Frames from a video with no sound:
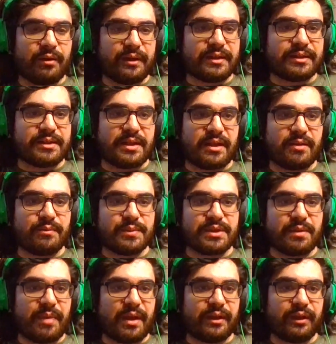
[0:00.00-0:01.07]
league teams,
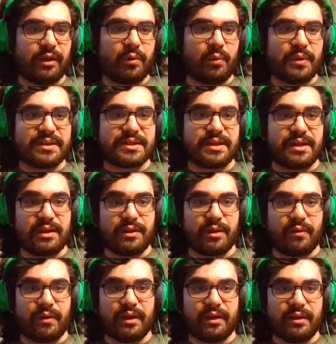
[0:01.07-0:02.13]
depending on what city
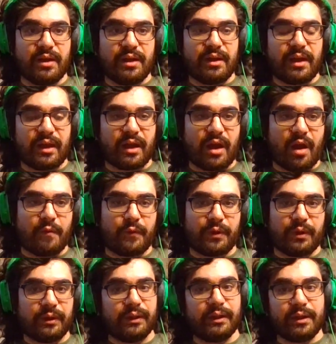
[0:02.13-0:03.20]
they're in, get covered a
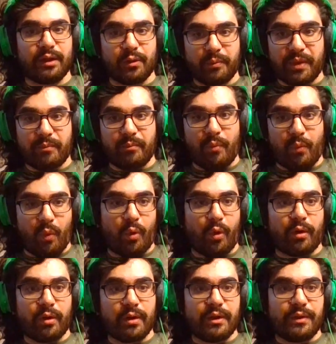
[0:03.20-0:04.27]
little bit
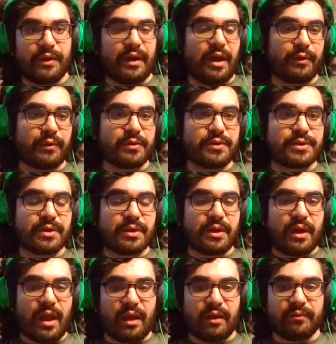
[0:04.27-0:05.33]
more than others.
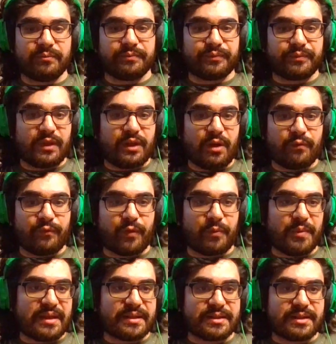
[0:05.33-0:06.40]
And, from
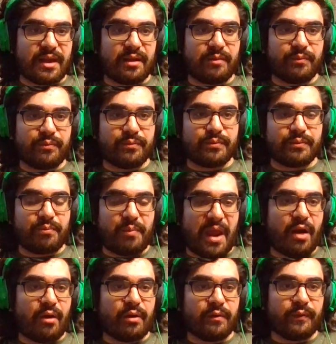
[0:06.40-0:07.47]
that same
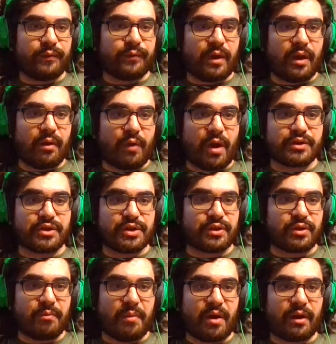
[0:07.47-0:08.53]
pair of Rochester
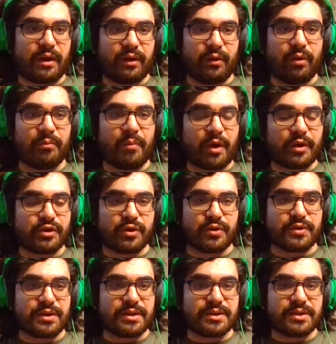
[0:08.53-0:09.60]
American Ullmark
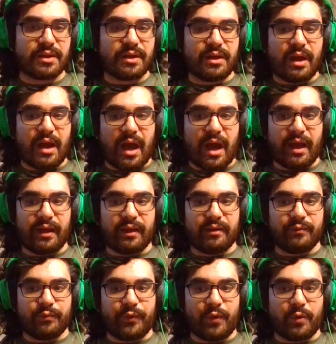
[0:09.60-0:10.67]
jerseys,
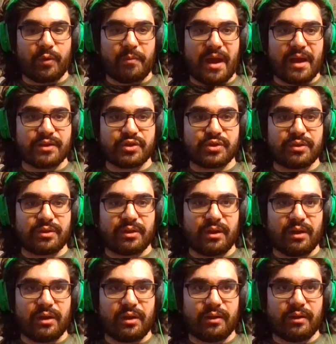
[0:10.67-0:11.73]
I photo matched,
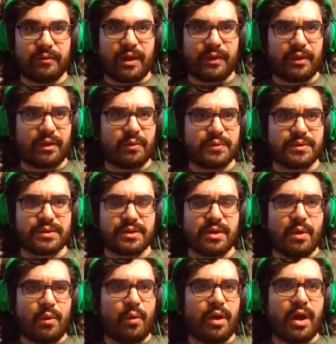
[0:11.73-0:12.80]
I think it was
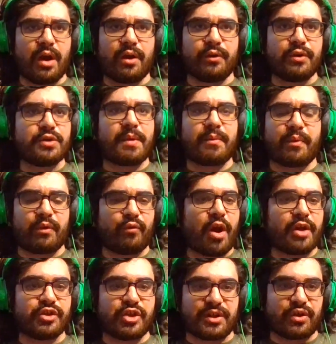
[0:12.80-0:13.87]
a newspaper in
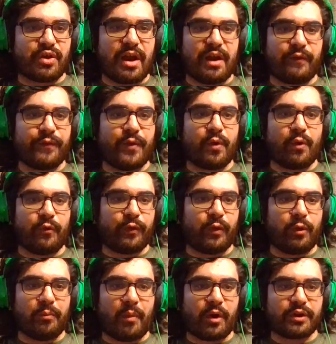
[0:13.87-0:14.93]
Rochester had a photo of
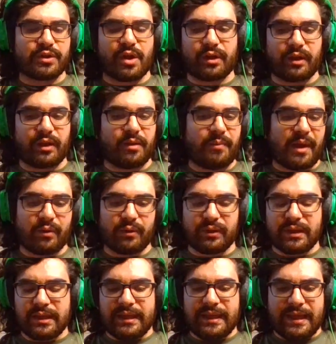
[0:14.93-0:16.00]
Ullmark talking about
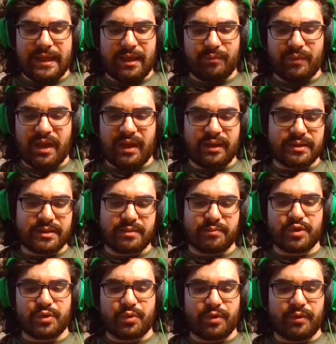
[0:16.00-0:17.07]
him getting some
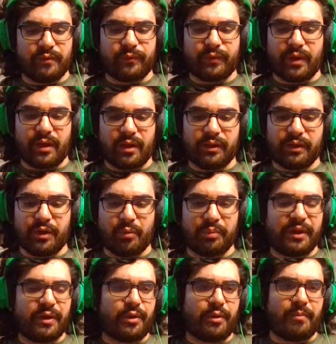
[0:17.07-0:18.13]
sort of,
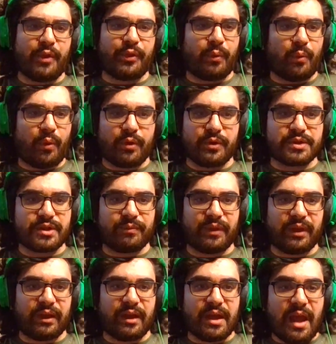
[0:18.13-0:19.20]
Player of the Month award or
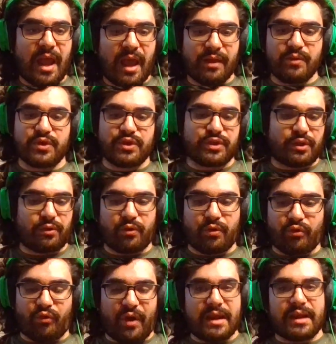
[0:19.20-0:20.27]
something. And there's just a
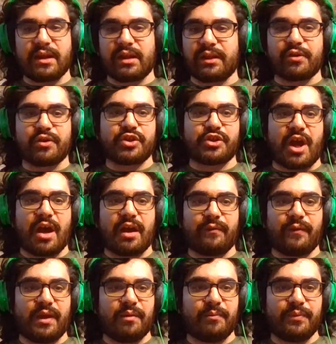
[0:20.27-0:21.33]
great clear shot of
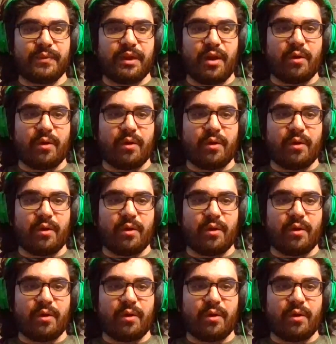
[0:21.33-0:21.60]
him,